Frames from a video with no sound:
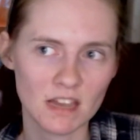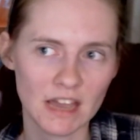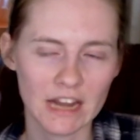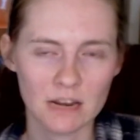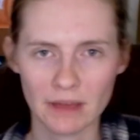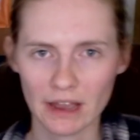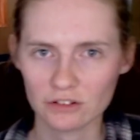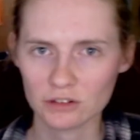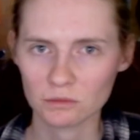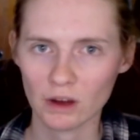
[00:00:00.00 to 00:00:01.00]
anime I
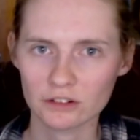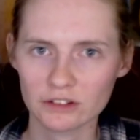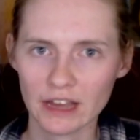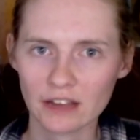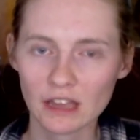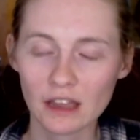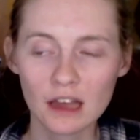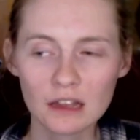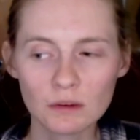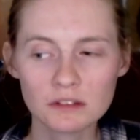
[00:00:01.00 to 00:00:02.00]
should watch next. I kind of
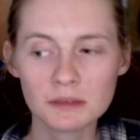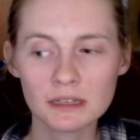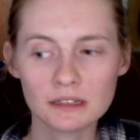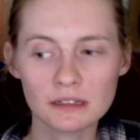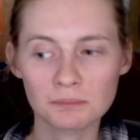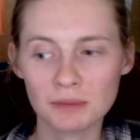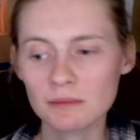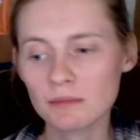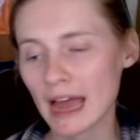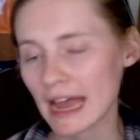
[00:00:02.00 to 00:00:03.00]
want something a bit
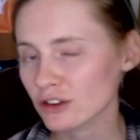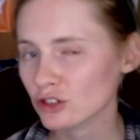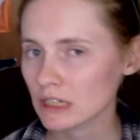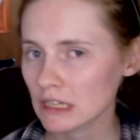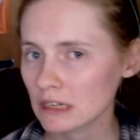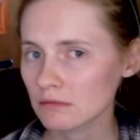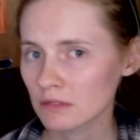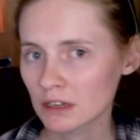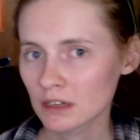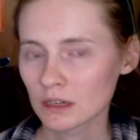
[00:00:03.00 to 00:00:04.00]

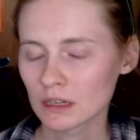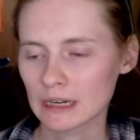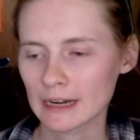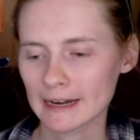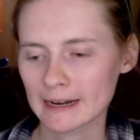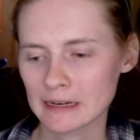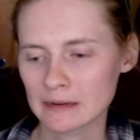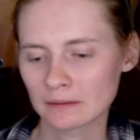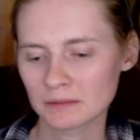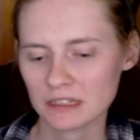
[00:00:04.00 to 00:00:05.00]
actiony.
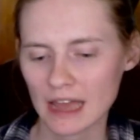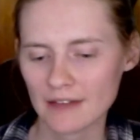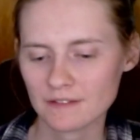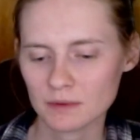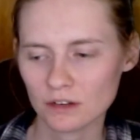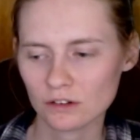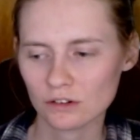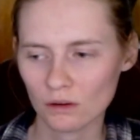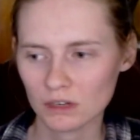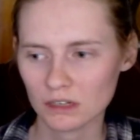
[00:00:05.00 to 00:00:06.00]
Um, doesn't have to be a
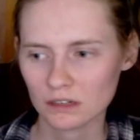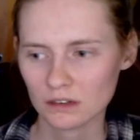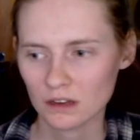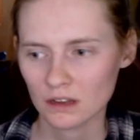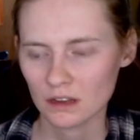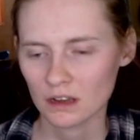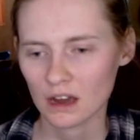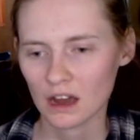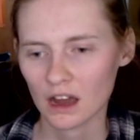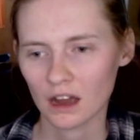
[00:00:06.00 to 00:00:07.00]
shonen.
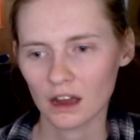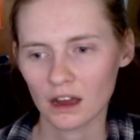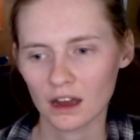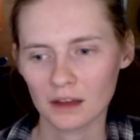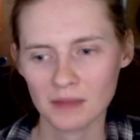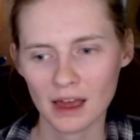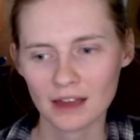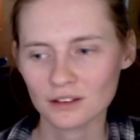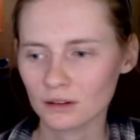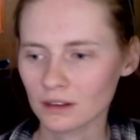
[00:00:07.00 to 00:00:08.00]
Uh, I'm
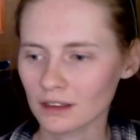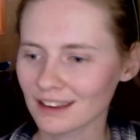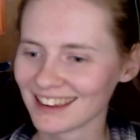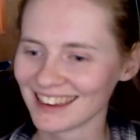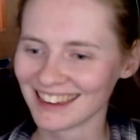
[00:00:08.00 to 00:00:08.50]
not doing